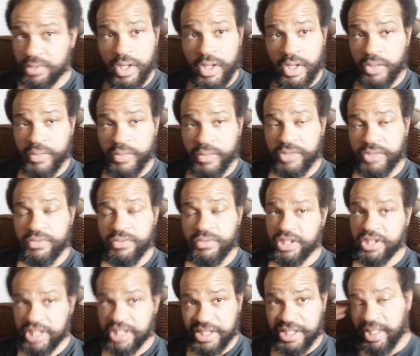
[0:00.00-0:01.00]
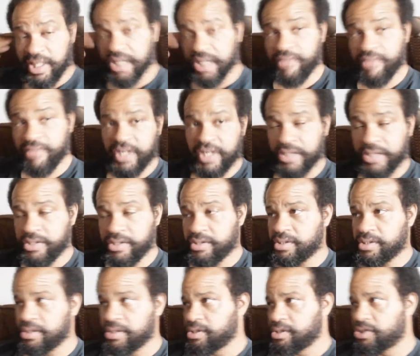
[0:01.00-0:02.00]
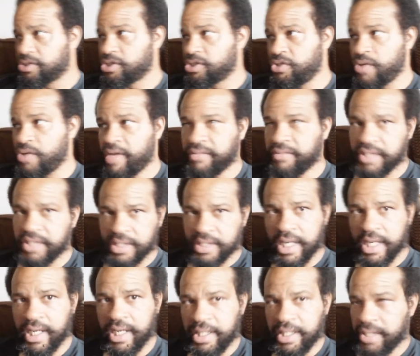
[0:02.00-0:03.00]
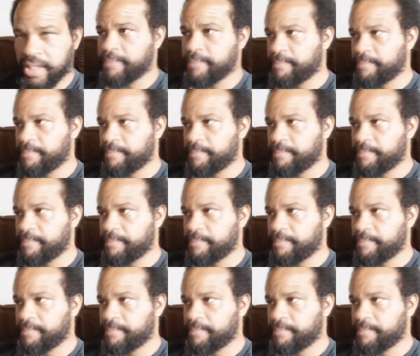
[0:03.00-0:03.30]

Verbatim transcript: all the way through because they're thinking fighters. So you have to kind of